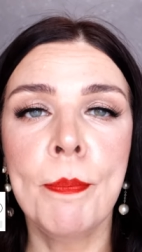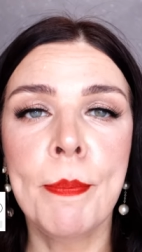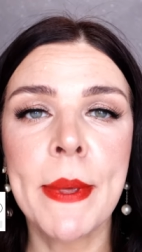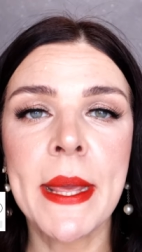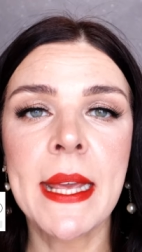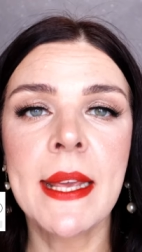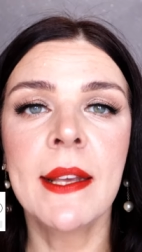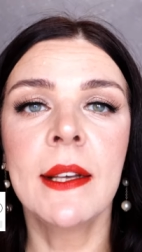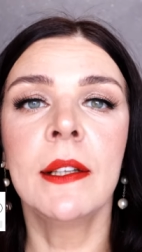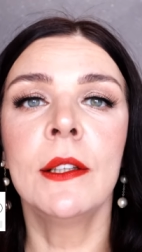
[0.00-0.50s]

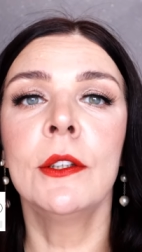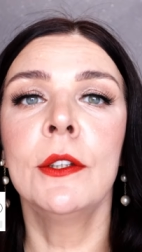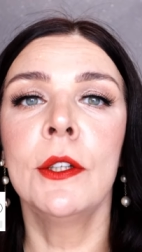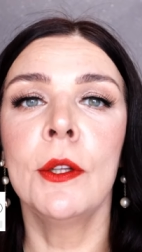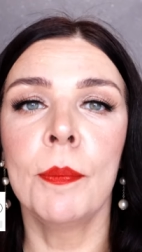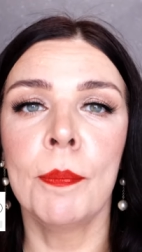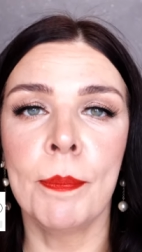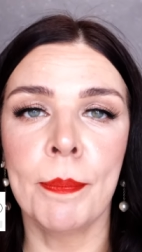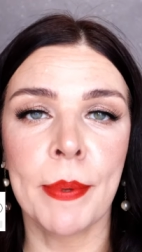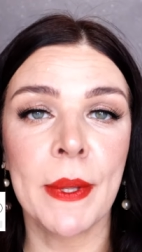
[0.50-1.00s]

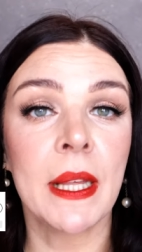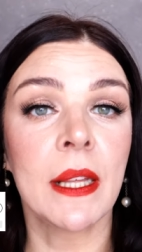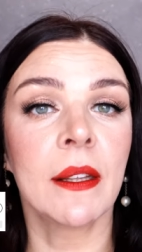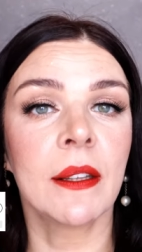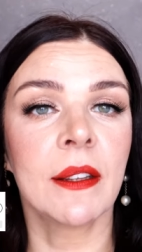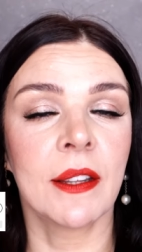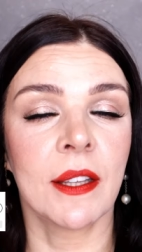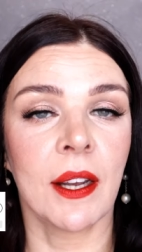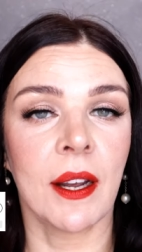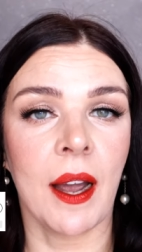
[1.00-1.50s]
build,
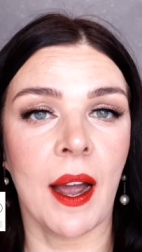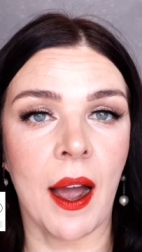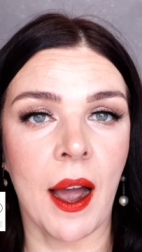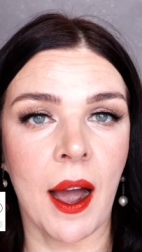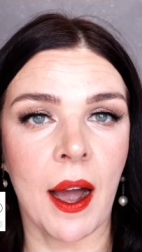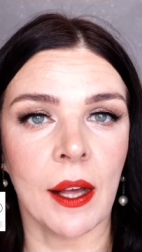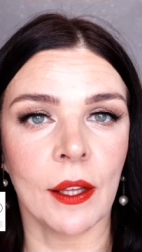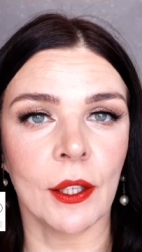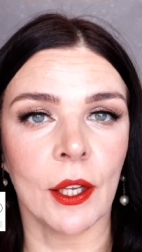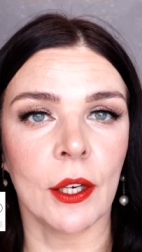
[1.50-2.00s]
build
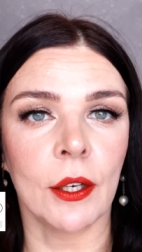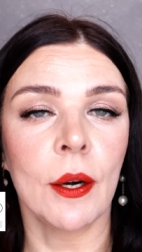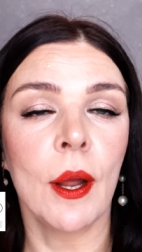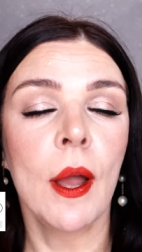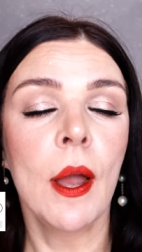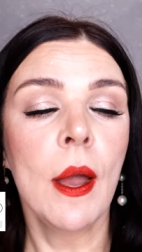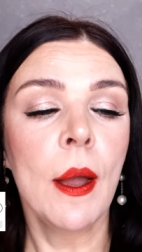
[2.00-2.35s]
color.